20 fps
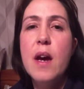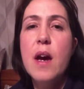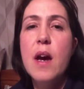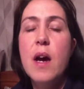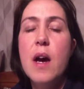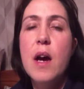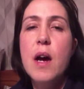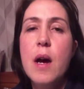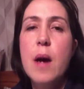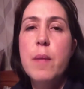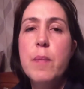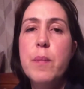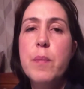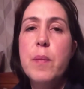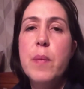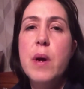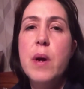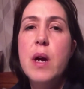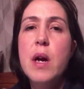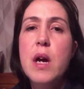
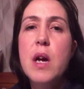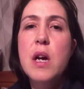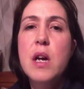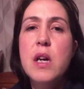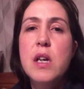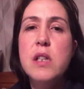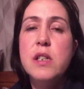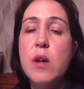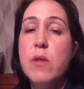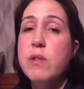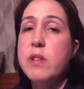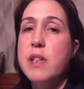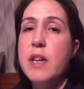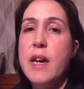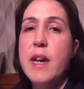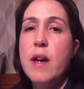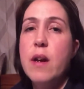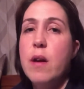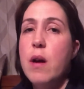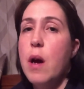So
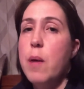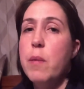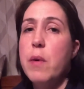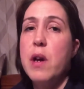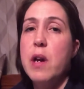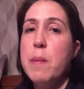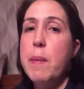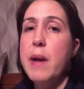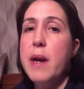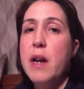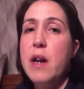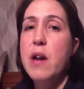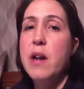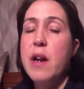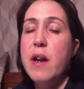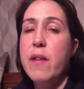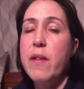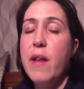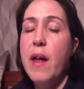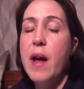obviously, I'm not going to be
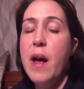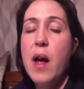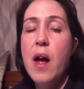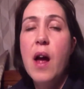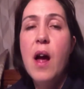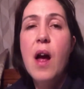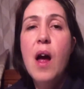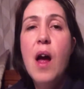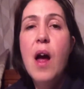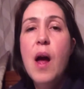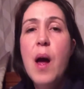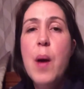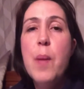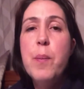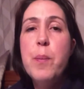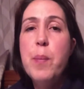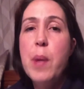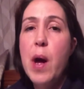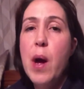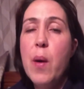included in that.
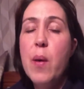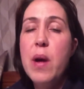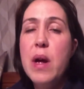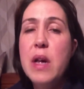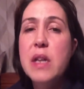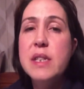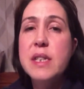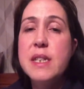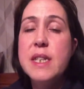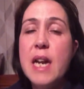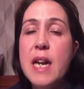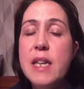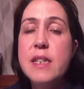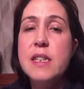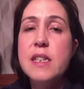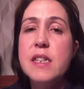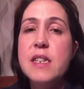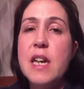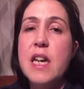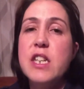But it's a
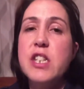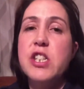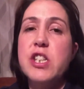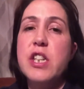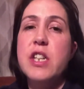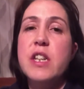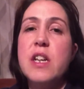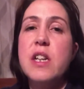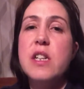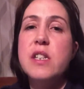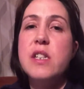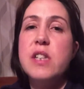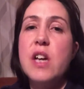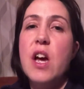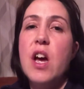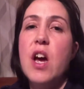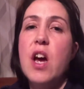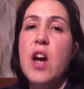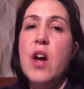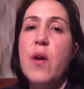taster session,
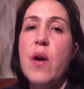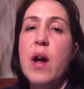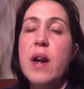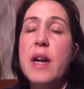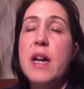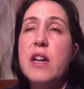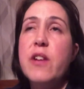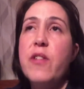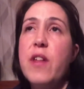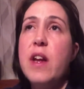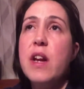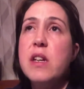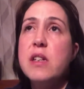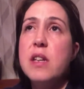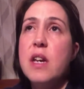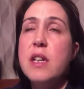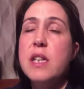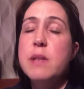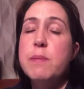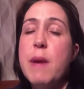so I need to think of
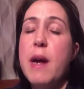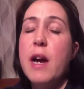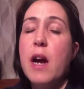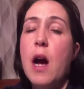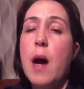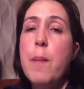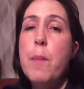something to make.